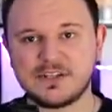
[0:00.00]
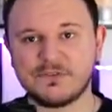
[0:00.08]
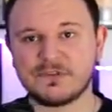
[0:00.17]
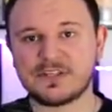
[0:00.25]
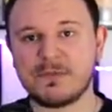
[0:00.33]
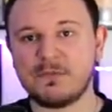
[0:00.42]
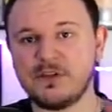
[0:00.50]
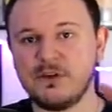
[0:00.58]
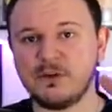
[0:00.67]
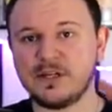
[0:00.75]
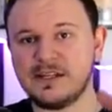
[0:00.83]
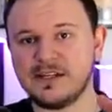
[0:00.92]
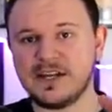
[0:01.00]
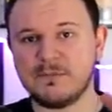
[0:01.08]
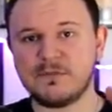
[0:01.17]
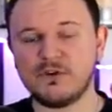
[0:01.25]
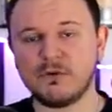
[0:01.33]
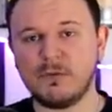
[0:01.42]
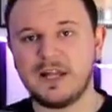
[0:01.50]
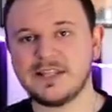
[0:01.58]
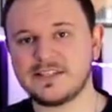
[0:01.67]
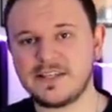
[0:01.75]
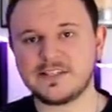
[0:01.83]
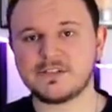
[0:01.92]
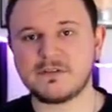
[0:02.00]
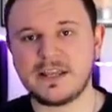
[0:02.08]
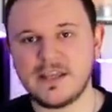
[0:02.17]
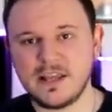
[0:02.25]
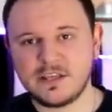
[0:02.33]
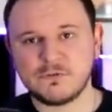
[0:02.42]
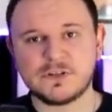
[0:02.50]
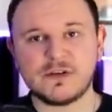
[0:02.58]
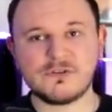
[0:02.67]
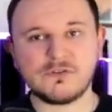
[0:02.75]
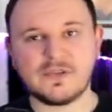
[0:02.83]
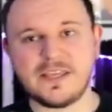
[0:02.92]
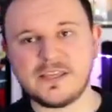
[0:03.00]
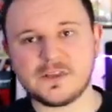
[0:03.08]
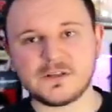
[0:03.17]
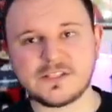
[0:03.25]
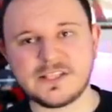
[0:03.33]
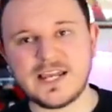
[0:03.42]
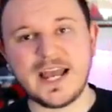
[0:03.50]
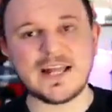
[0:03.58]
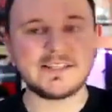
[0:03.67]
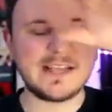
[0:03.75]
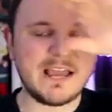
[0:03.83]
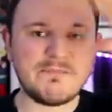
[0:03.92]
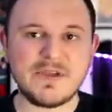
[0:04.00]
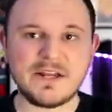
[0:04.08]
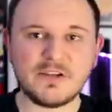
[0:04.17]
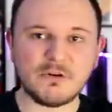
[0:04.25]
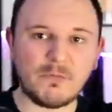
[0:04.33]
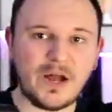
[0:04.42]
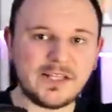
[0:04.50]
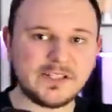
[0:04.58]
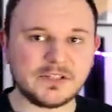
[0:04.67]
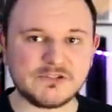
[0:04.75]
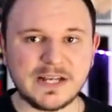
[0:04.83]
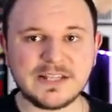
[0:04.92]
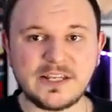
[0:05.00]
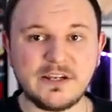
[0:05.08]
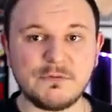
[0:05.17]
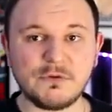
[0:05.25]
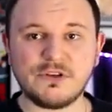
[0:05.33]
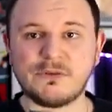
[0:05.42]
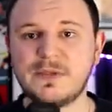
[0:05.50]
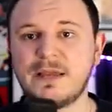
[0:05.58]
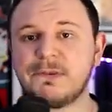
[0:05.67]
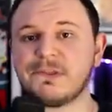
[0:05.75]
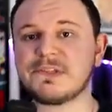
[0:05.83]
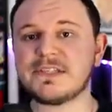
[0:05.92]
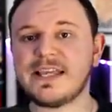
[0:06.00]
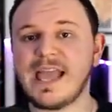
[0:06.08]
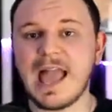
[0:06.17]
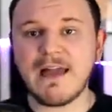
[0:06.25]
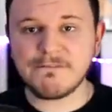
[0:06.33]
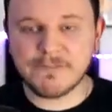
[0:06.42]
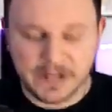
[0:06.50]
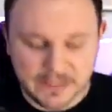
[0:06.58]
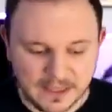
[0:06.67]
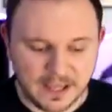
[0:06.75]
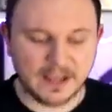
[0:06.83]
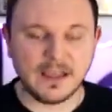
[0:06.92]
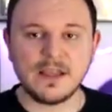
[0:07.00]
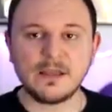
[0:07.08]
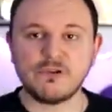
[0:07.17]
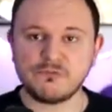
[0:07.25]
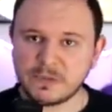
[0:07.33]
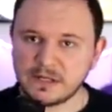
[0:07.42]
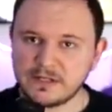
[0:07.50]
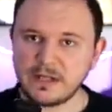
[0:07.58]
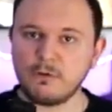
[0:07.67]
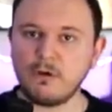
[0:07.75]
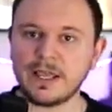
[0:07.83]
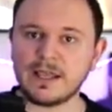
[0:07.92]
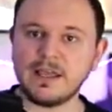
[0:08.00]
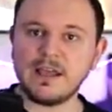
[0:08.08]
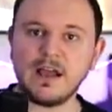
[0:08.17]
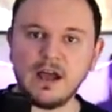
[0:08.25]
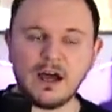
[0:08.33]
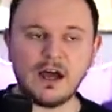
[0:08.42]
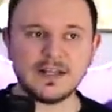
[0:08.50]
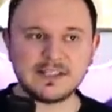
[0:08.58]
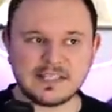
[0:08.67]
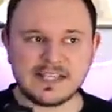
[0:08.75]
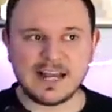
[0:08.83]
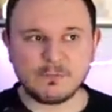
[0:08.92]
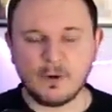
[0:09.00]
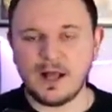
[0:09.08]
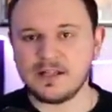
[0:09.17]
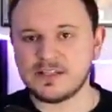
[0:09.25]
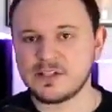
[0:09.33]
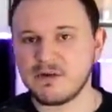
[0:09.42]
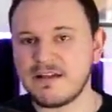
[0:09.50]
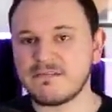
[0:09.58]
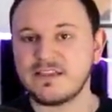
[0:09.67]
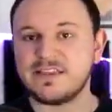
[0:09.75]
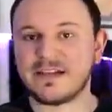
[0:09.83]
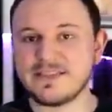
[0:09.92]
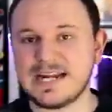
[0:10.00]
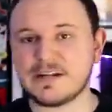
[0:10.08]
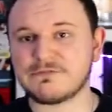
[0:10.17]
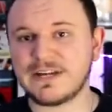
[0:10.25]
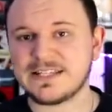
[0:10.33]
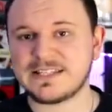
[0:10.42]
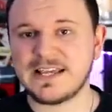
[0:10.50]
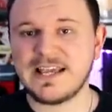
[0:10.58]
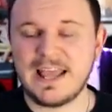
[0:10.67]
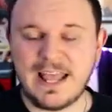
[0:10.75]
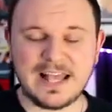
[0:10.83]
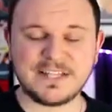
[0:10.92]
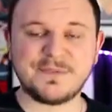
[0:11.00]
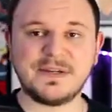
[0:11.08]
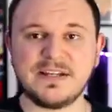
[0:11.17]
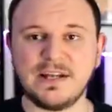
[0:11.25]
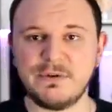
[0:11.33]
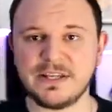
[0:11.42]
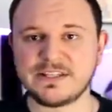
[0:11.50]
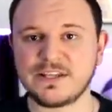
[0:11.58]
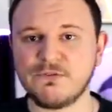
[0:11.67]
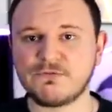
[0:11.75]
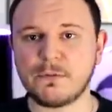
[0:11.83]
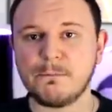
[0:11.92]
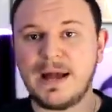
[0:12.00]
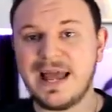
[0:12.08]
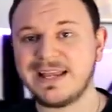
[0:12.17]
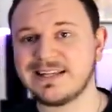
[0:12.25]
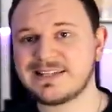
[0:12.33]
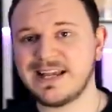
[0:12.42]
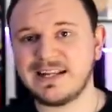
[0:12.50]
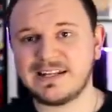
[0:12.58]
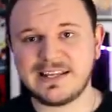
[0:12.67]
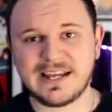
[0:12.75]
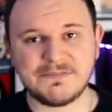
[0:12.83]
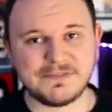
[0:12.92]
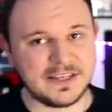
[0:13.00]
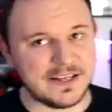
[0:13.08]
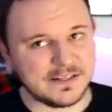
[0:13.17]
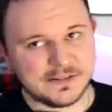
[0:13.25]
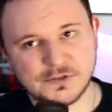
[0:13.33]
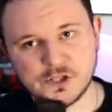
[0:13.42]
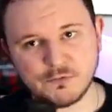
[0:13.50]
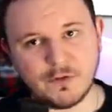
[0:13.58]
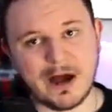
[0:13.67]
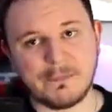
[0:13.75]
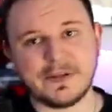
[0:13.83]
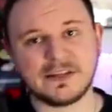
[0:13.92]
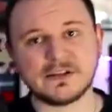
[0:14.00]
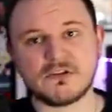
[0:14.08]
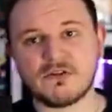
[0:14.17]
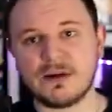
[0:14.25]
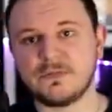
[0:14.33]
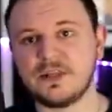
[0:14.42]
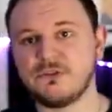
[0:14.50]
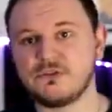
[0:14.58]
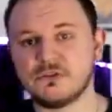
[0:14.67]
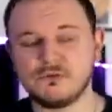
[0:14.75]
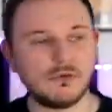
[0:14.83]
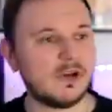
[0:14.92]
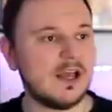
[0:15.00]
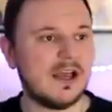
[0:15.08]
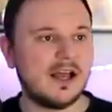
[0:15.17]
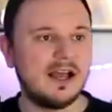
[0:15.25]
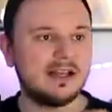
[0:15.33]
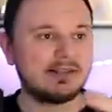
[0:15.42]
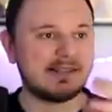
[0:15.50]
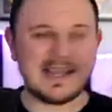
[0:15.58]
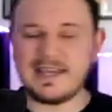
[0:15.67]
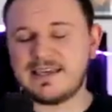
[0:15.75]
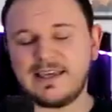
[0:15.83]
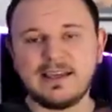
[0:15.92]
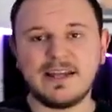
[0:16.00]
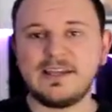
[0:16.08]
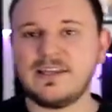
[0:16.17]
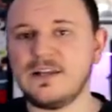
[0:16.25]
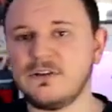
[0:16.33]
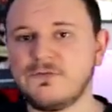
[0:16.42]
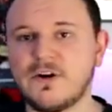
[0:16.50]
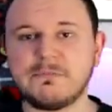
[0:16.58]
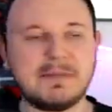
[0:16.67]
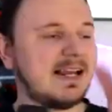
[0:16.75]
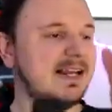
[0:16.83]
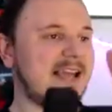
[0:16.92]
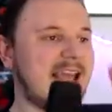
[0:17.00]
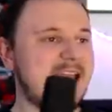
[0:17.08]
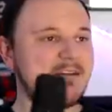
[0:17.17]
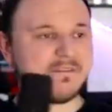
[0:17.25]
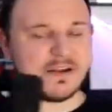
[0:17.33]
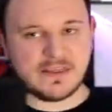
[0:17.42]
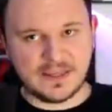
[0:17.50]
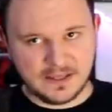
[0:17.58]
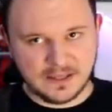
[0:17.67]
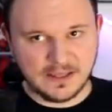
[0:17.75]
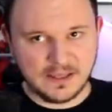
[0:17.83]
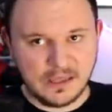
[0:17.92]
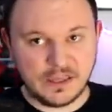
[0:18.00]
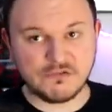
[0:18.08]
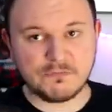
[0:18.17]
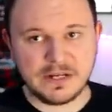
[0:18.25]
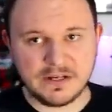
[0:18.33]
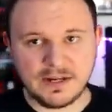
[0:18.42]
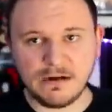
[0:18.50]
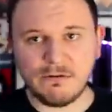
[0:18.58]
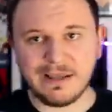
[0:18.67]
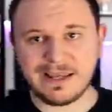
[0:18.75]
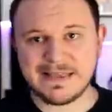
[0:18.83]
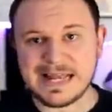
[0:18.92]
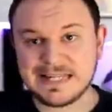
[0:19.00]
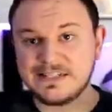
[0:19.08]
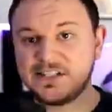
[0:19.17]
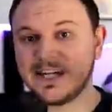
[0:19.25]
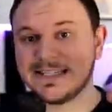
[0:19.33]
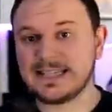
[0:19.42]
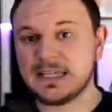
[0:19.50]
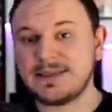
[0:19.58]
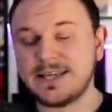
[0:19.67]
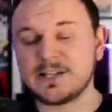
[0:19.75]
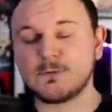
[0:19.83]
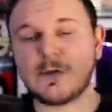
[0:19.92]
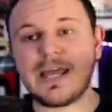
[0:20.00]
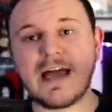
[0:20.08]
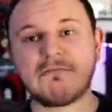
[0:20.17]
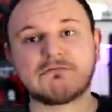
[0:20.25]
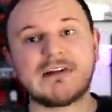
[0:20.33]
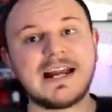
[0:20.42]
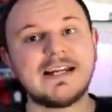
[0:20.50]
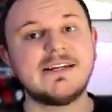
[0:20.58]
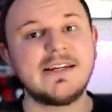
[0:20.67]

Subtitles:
So for example, you want to look up your wallet's history, you would go to Etherscan, type in your wallet address, and you'll be able to see everything you've been doing on said wallet, so everything that address has been doing. So from buying and selling the NFTs, to swapping the crypto, to staking and yield farming, and everything you've been doing. And that's just the things we have right